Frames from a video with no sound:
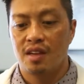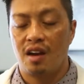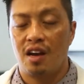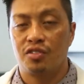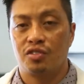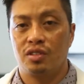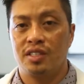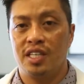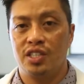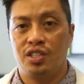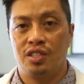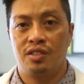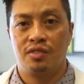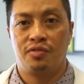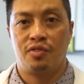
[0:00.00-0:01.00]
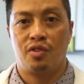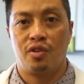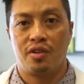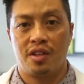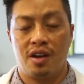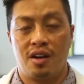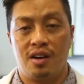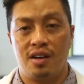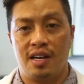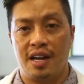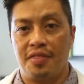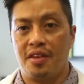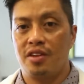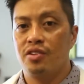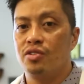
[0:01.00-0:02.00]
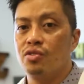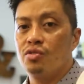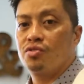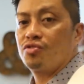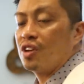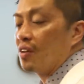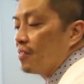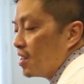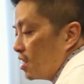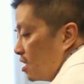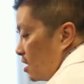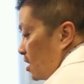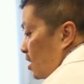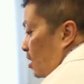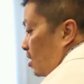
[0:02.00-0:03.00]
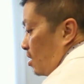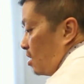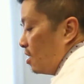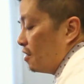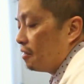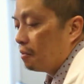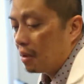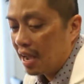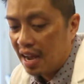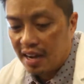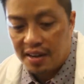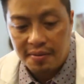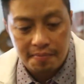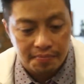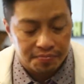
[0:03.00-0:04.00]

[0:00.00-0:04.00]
auscultation for the heart, and then you do seven on the back.